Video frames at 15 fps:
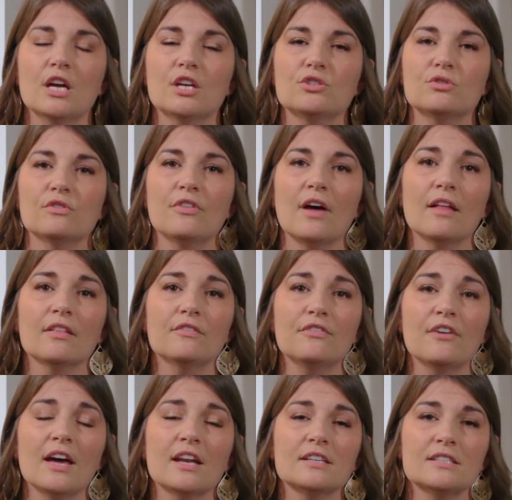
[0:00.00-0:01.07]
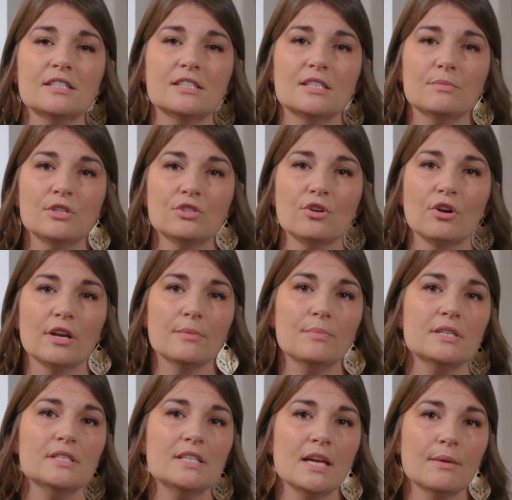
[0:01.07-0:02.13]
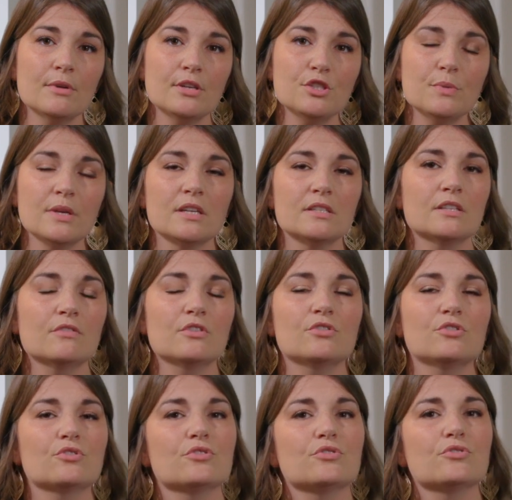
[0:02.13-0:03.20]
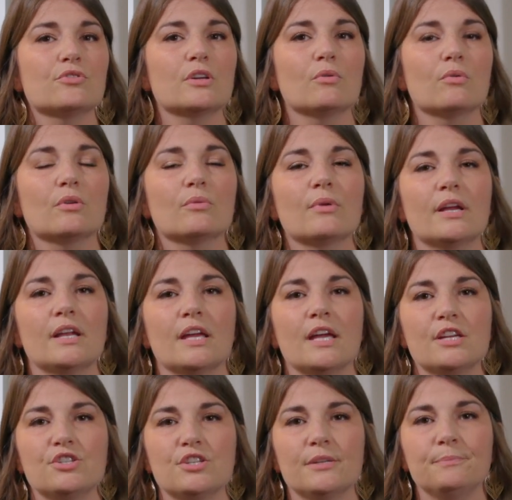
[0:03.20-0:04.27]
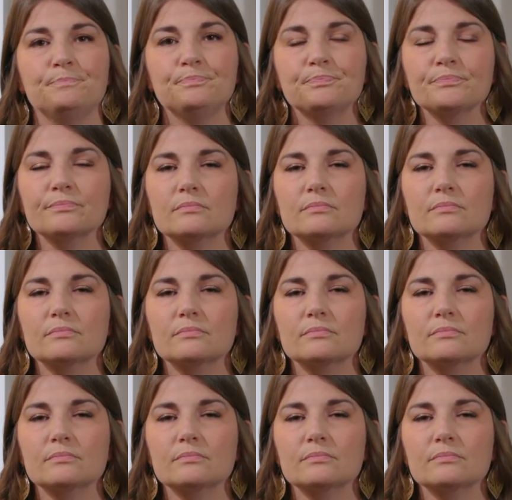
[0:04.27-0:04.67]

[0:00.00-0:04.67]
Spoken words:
So if that lymphatic system has already been damaged because of the surgery or radiation,